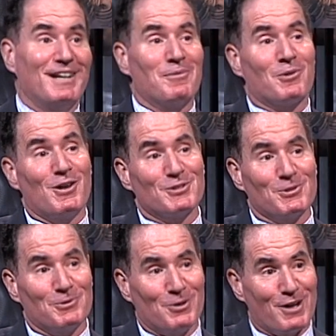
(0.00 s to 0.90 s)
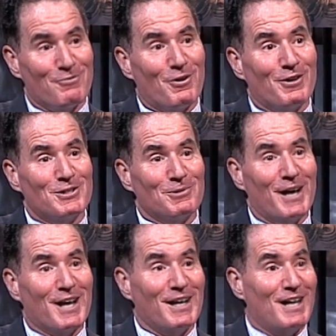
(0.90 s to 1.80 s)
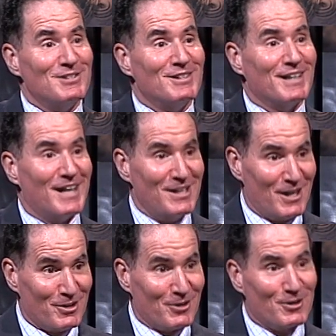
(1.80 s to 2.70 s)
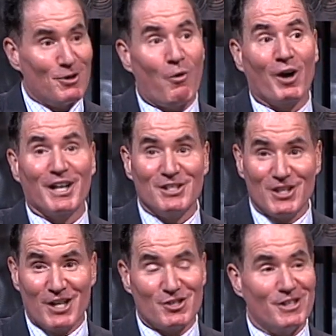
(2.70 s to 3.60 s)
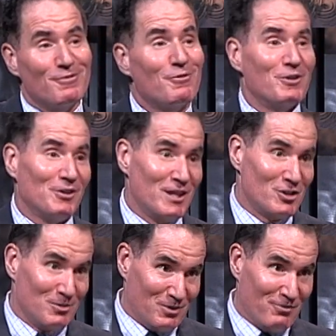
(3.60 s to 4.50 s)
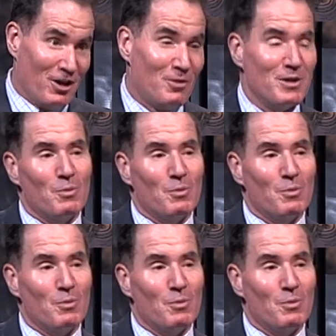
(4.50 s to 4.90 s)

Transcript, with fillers: and we're also looking forward to recognizing another organization for the Leadership Development